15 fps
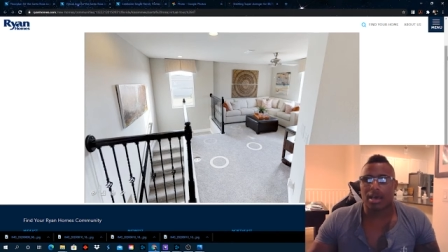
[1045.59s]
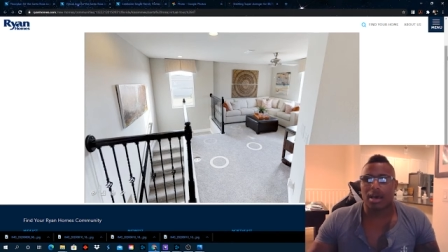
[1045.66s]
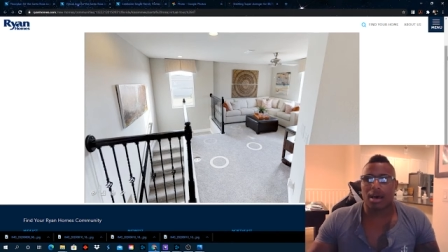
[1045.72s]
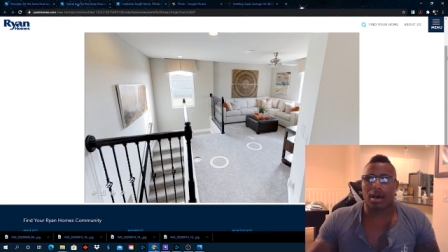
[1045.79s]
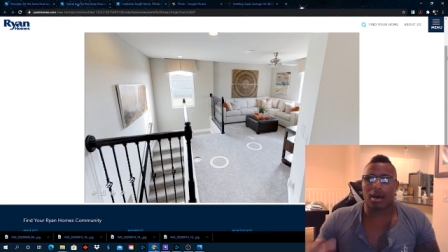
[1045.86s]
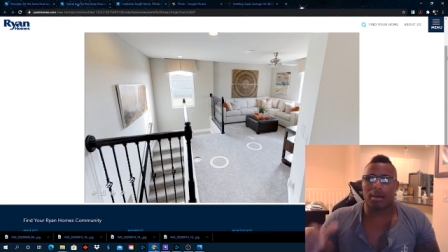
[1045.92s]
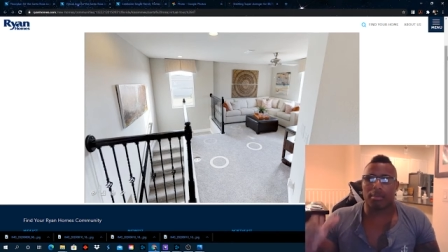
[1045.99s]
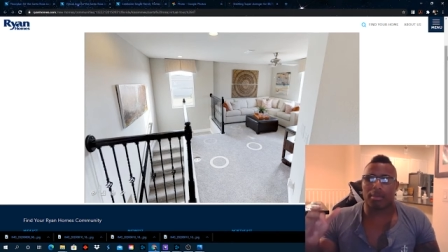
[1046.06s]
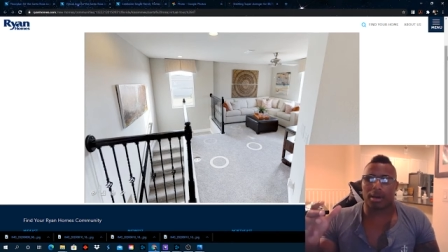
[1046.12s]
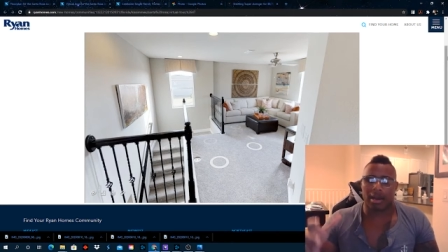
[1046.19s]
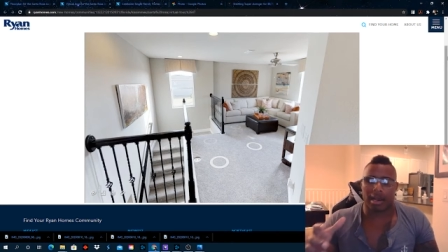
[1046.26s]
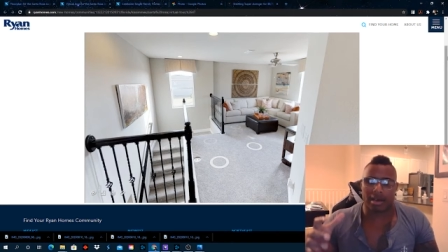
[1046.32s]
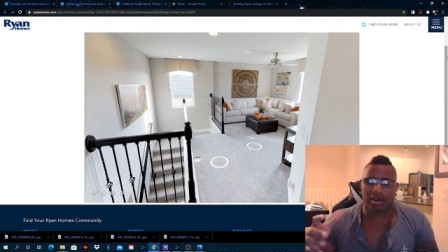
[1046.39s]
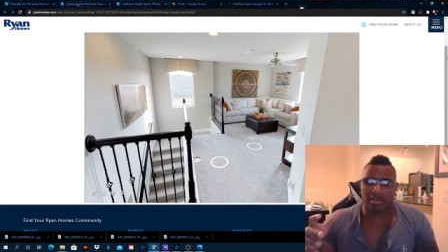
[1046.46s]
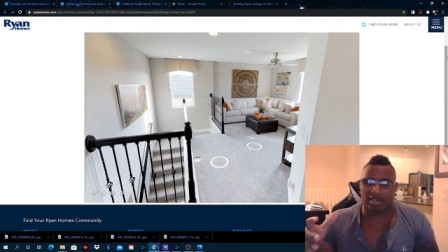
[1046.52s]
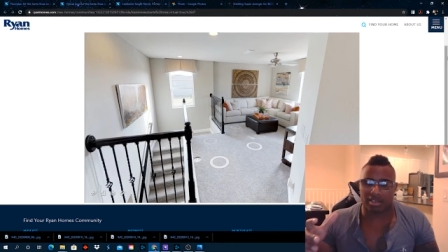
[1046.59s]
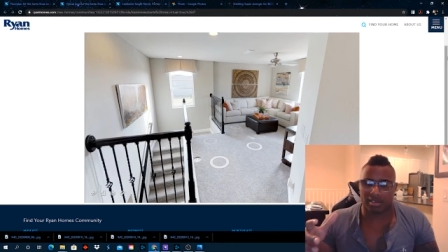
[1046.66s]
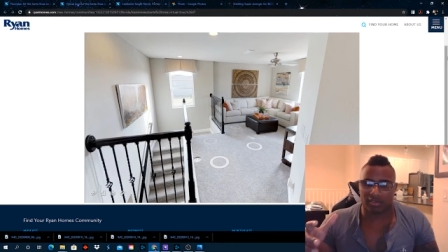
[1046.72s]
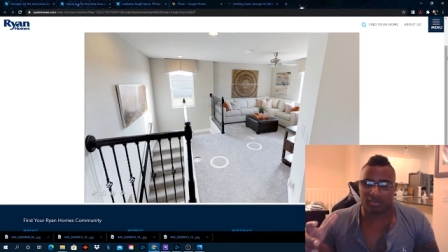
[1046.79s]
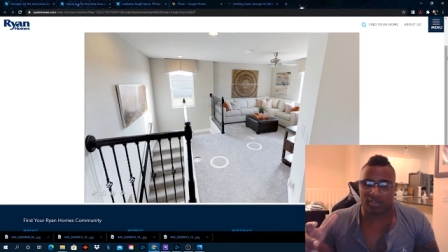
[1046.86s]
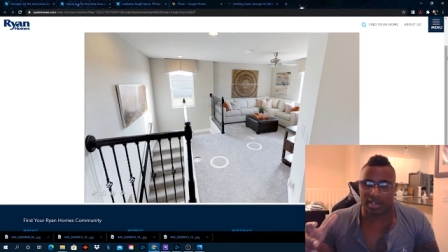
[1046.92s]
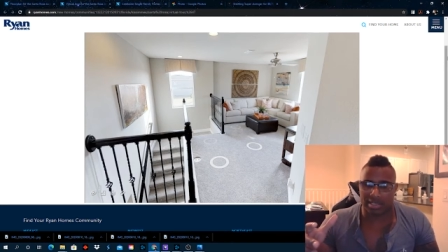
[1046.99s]
Um, our house
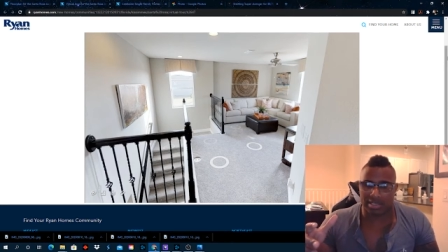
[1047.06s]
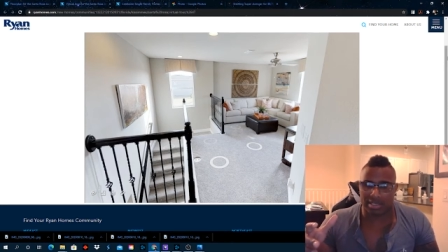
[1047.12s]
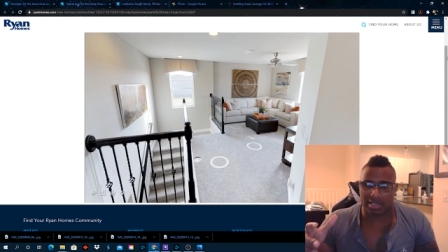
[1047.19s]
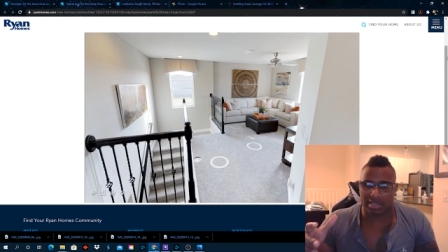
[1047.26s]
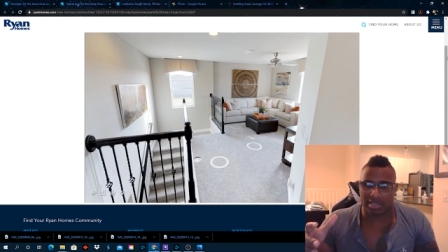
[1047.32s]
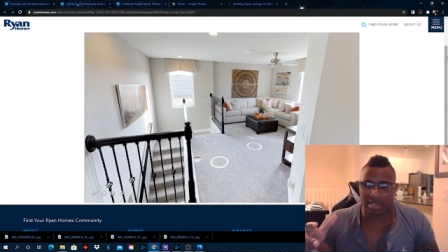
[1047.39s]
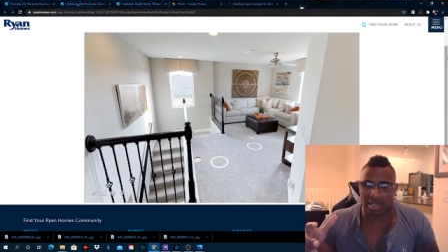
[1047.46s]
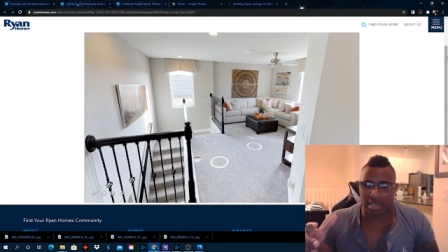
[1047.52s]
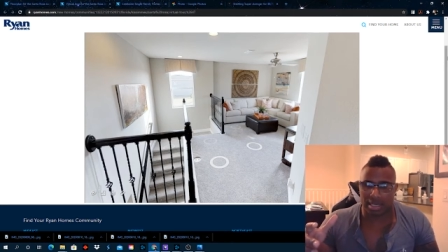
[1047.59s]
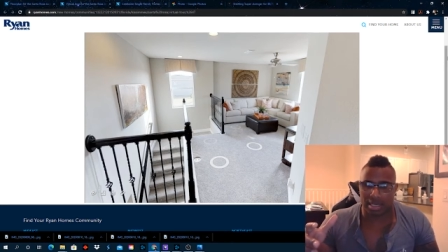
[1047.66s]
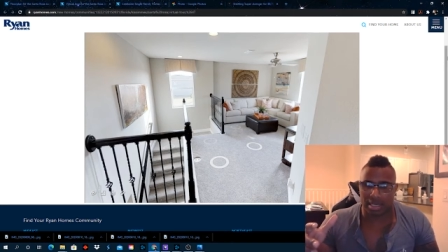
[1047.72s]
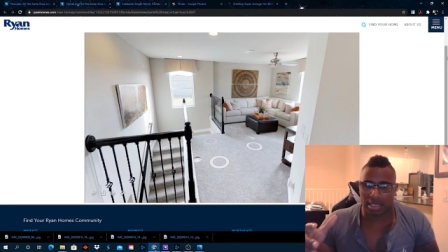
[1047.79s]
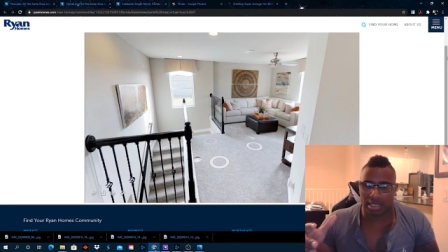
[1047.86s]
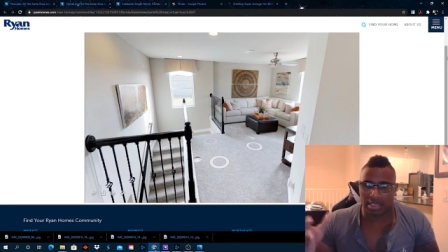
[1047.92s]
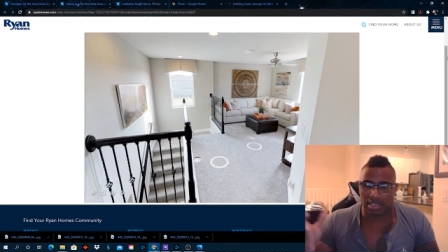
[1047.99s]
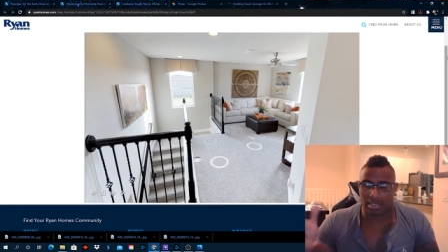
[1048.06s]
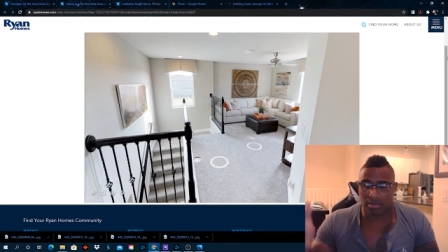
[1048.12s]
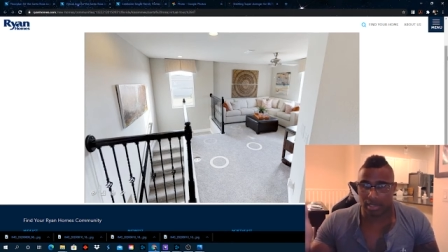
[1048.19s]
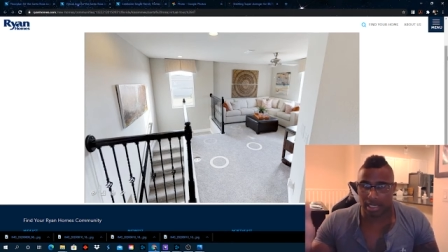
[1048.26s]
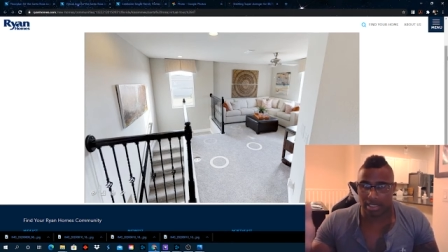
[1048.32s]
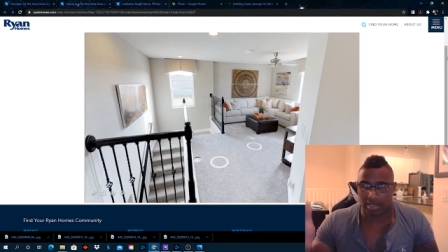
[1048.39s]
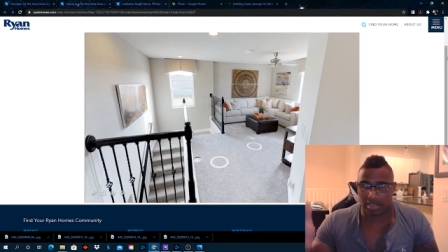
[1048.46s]
faces uh, east to
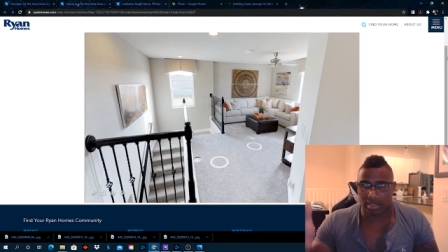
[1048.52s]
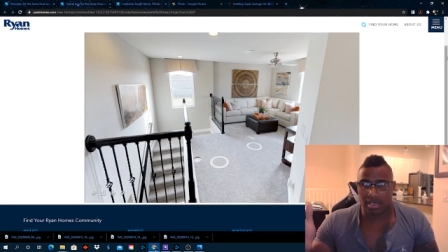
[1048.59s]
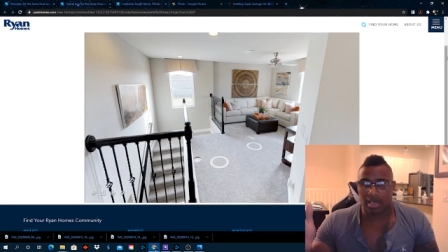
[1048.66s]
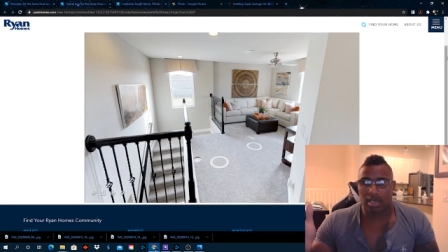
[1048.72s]
west,